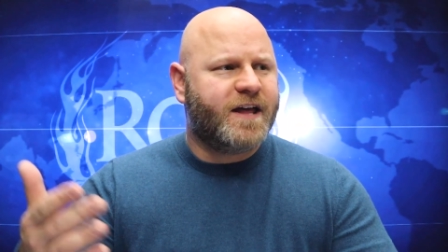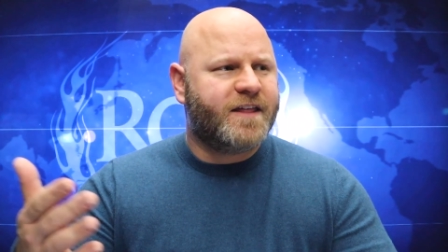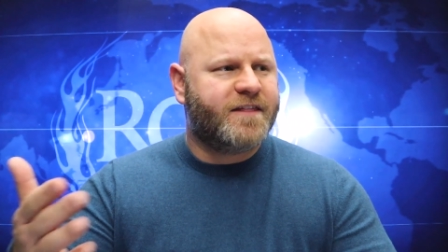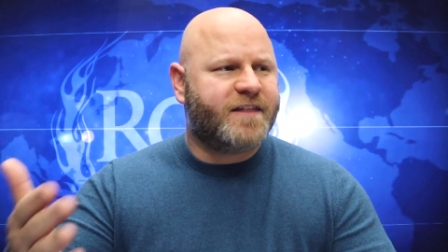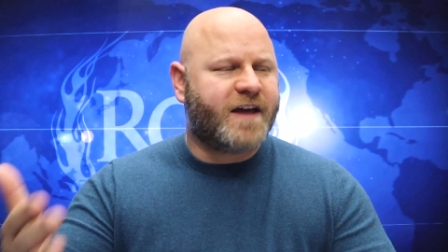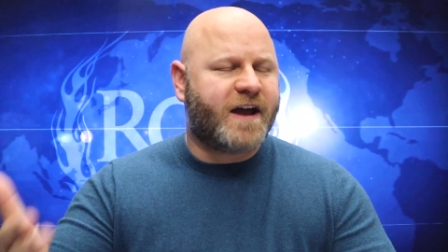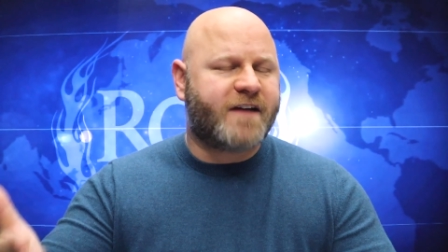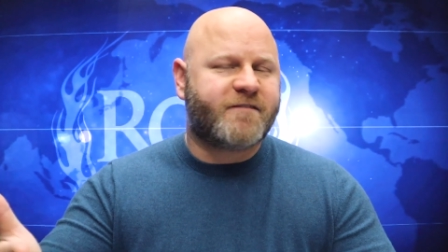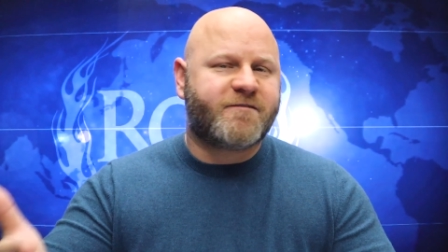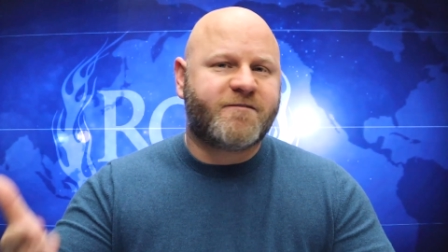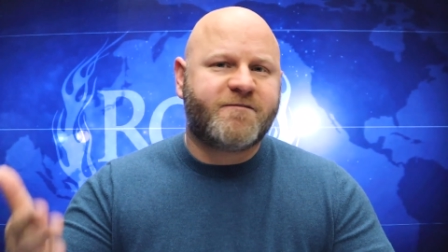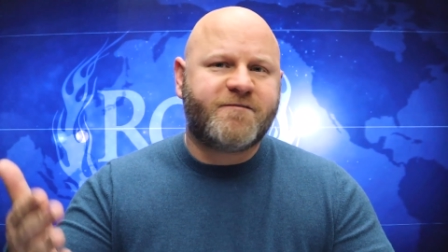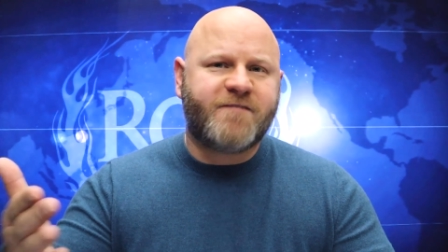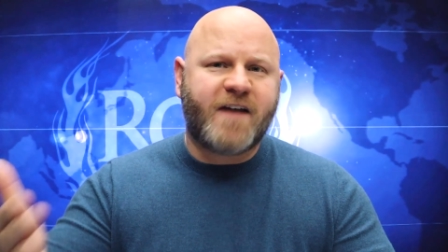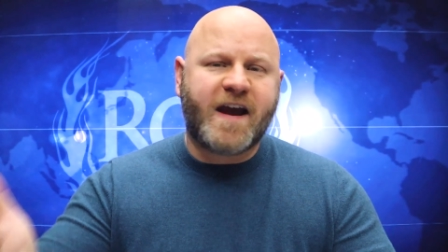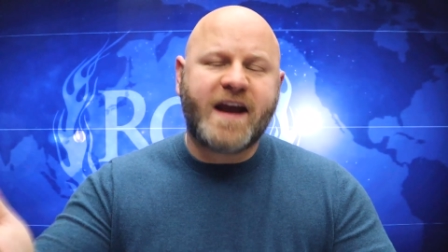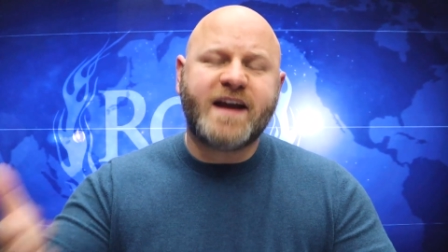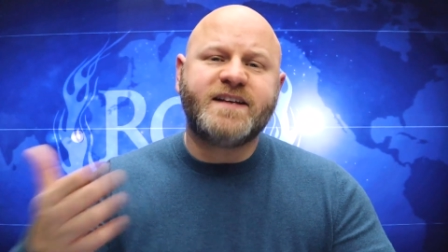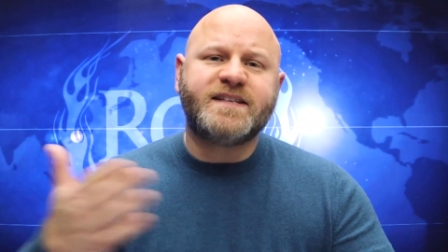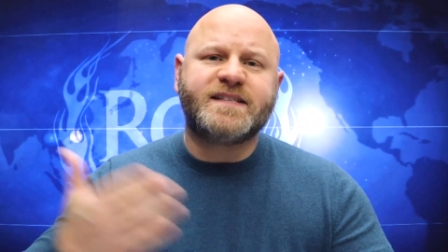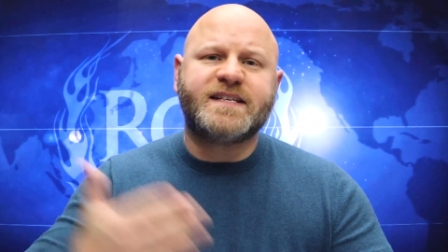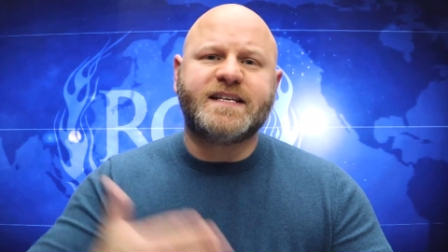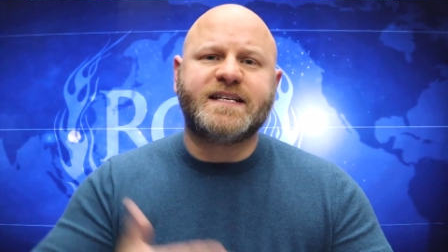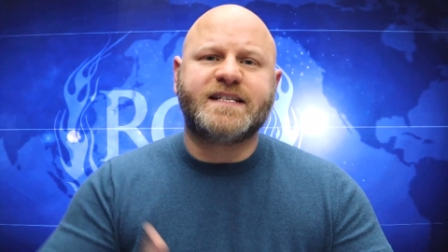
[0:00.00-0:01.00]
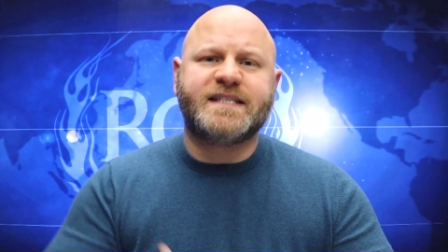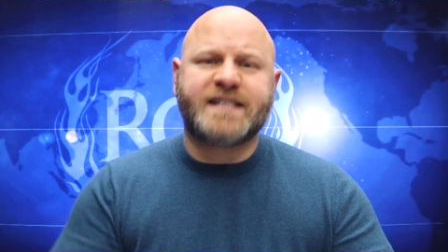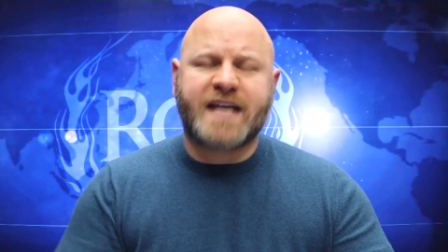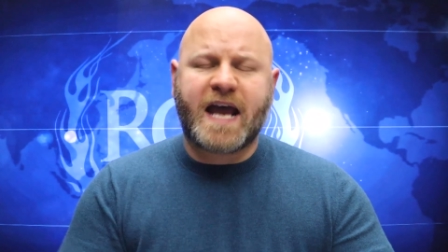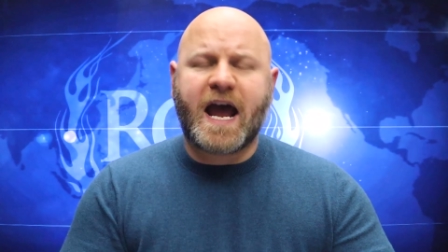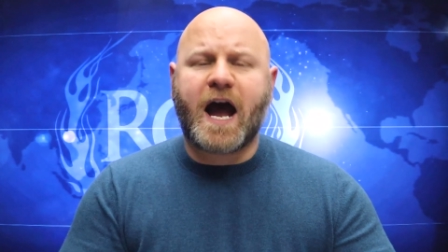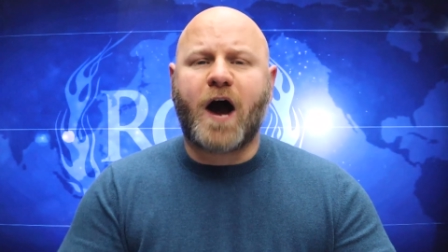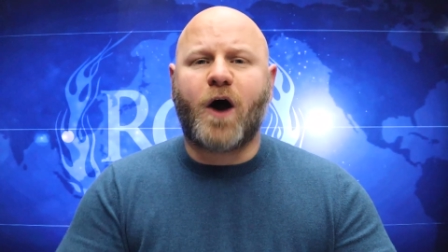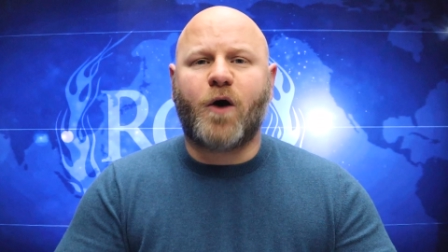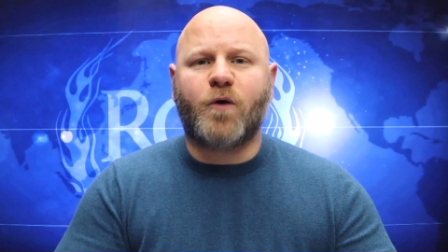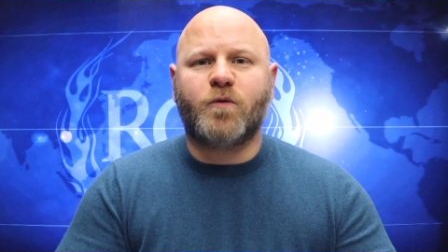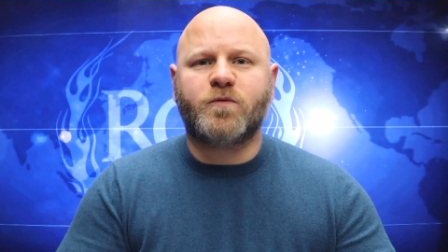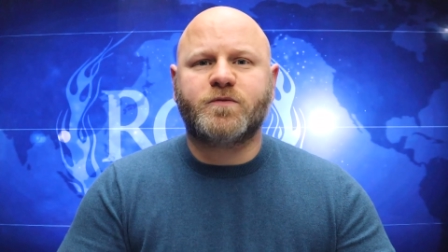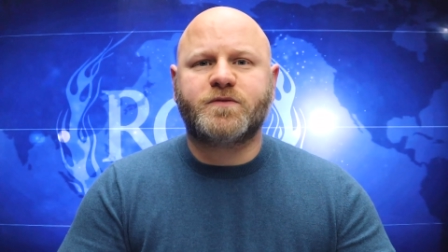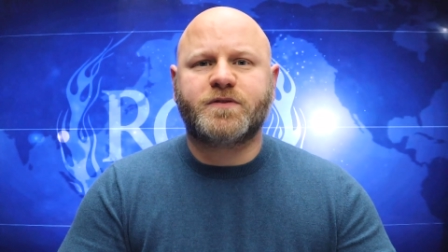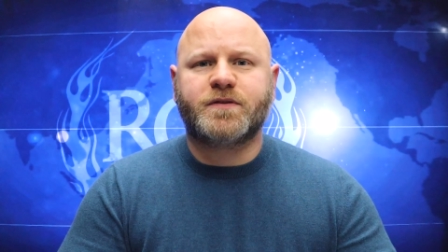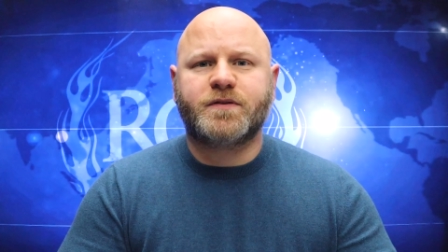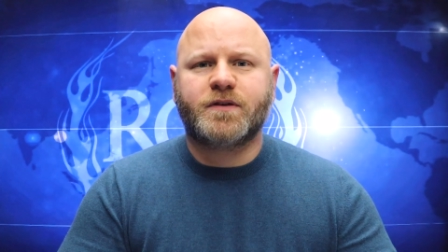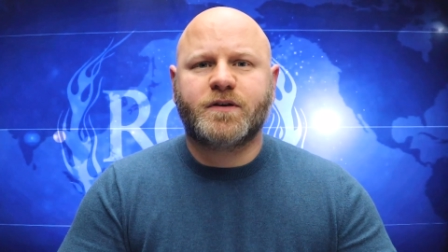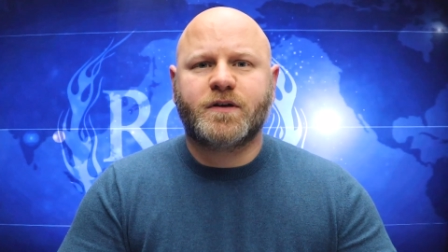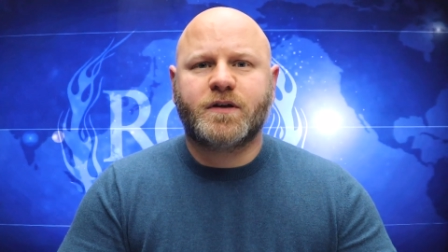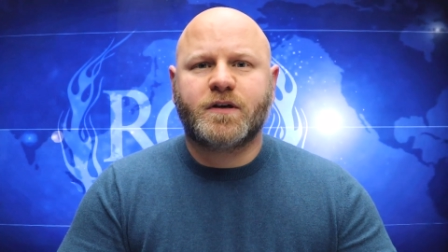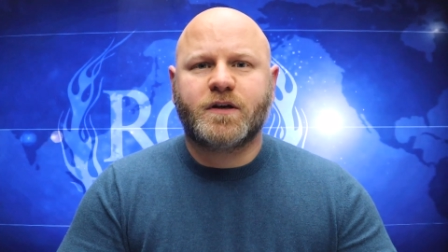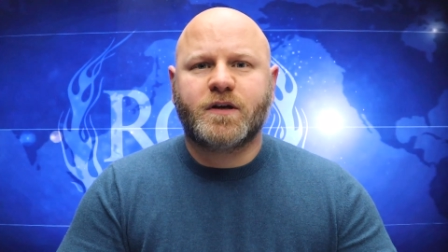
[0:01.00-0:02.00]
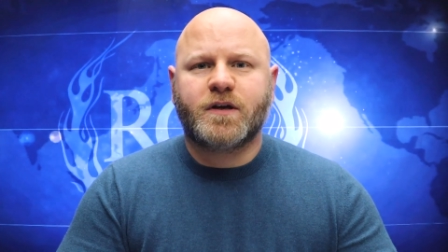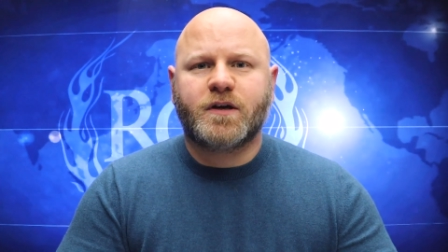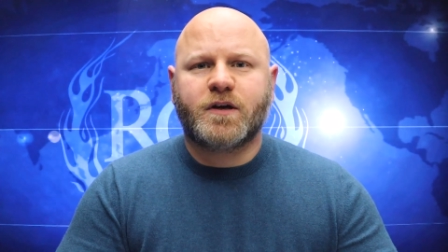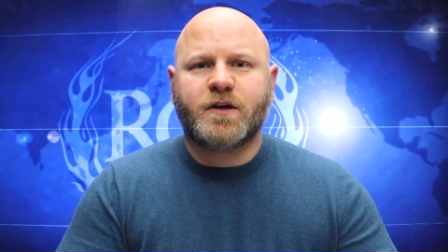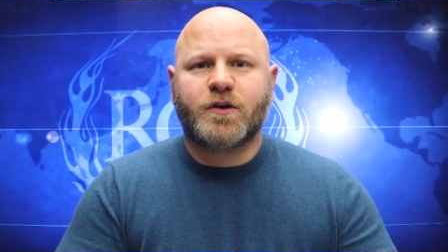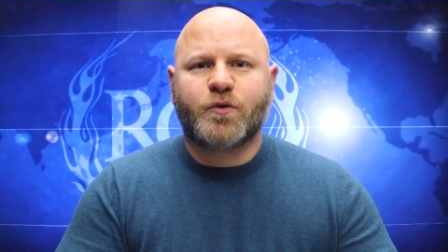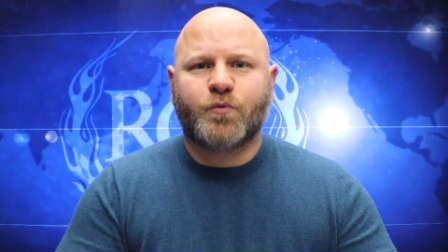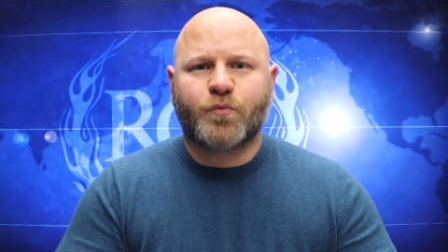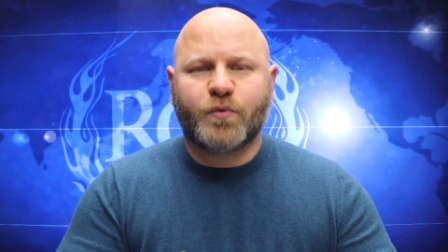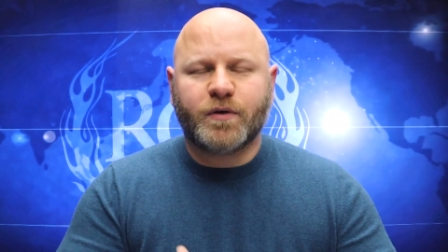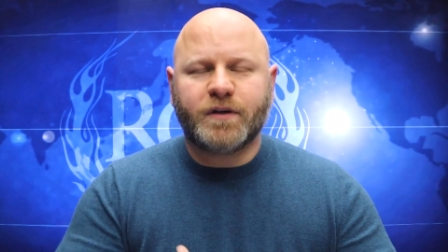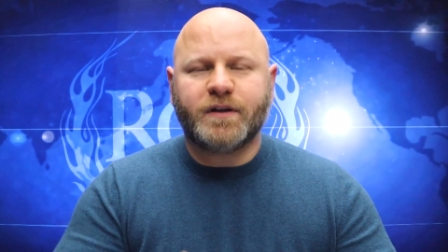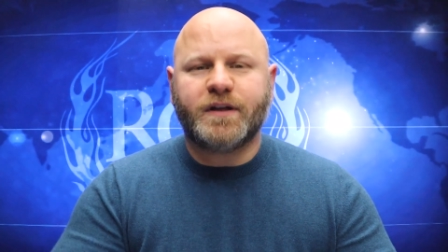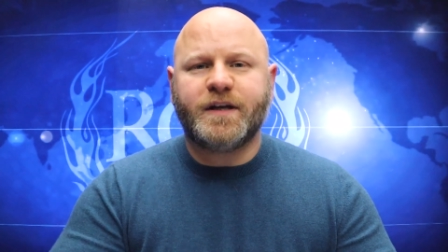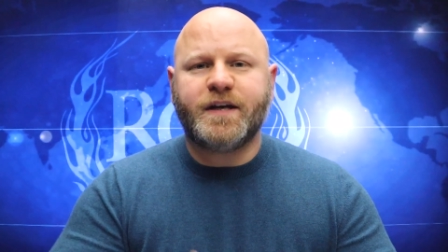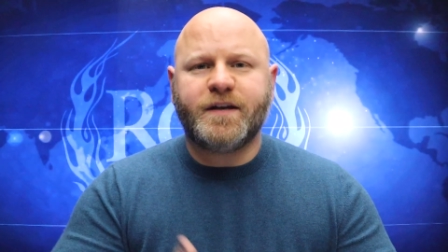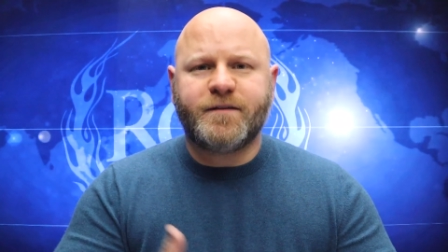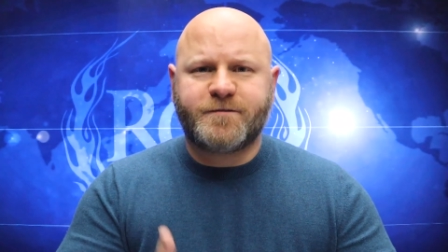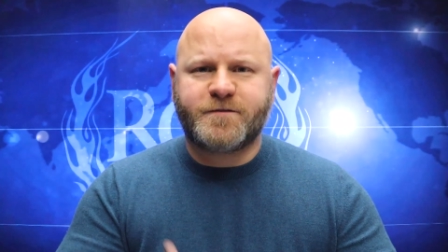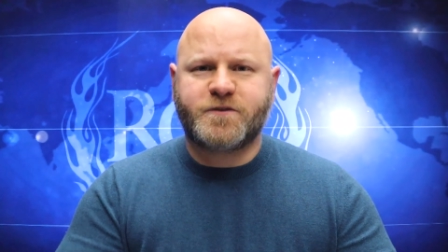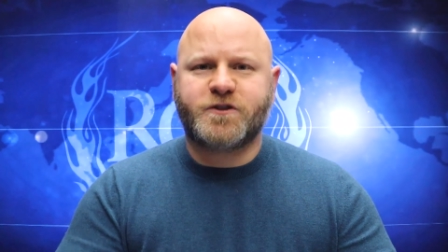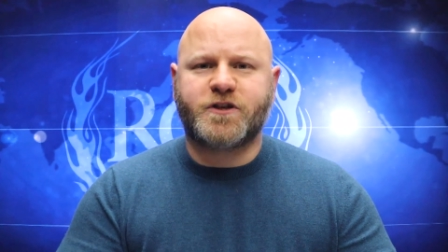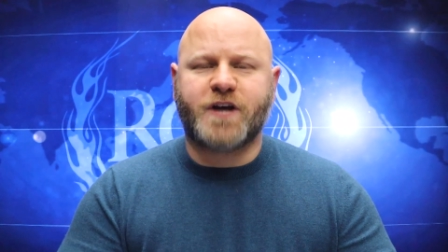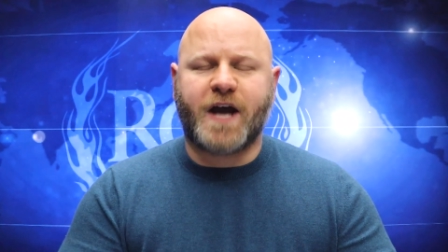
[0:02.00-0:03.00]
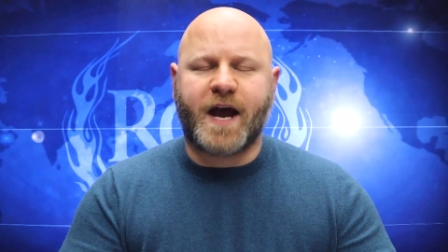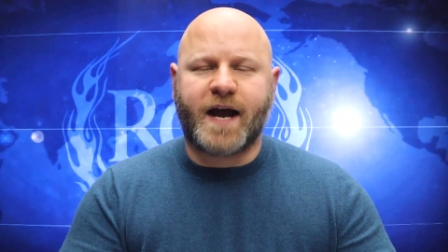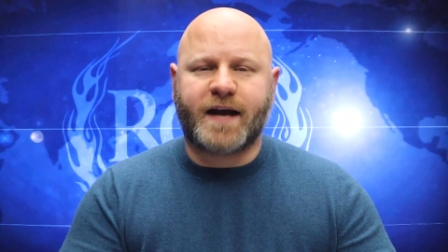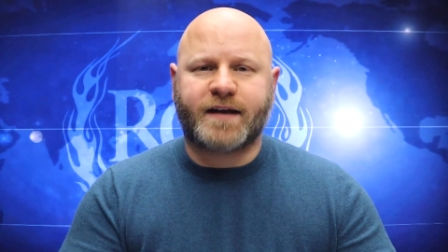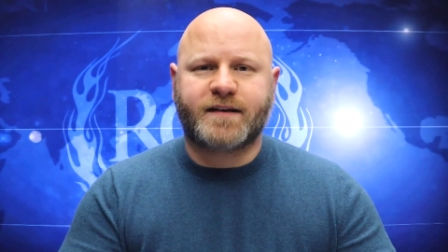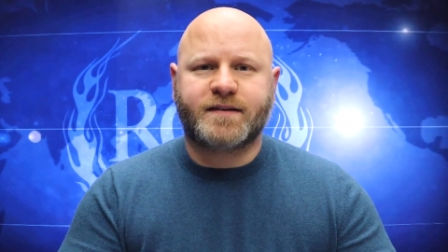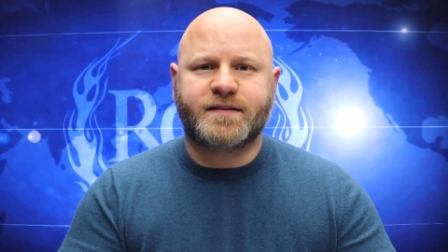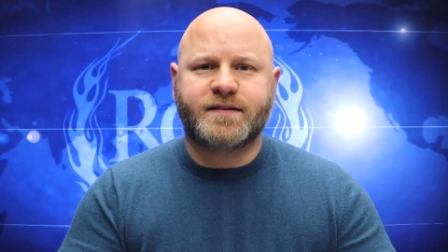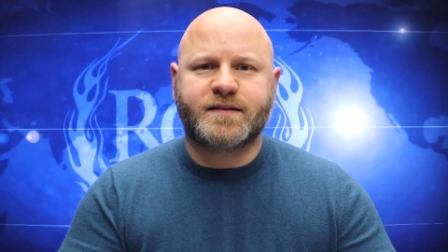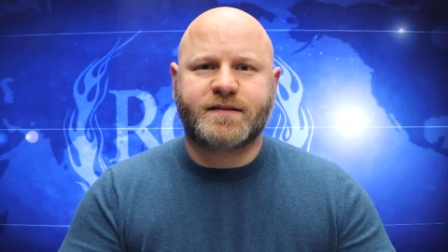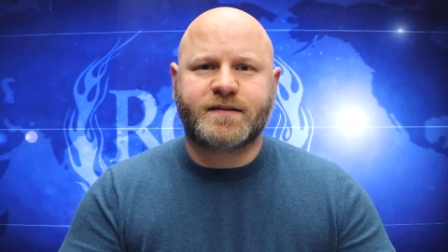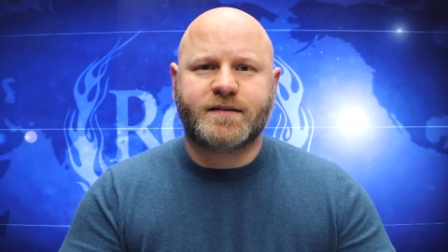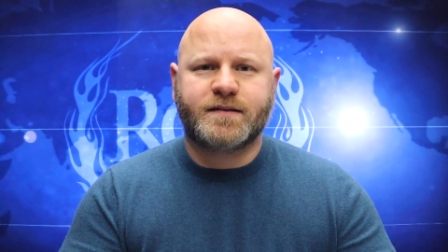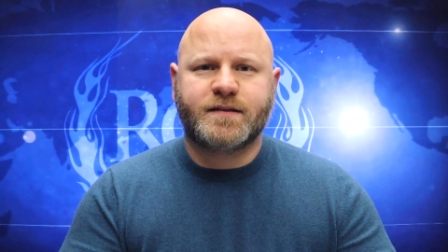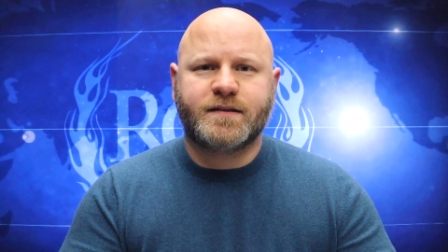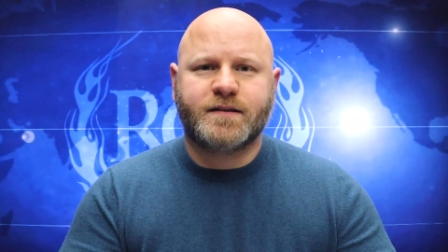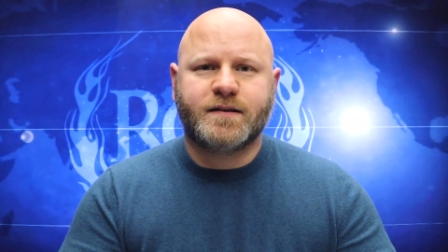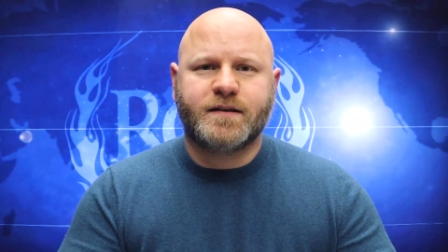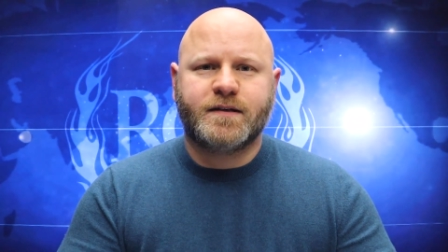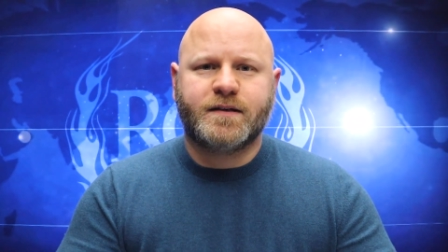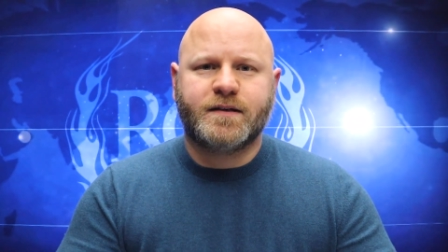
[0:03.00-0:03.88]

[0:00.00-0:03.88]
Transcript: that phases out relief checks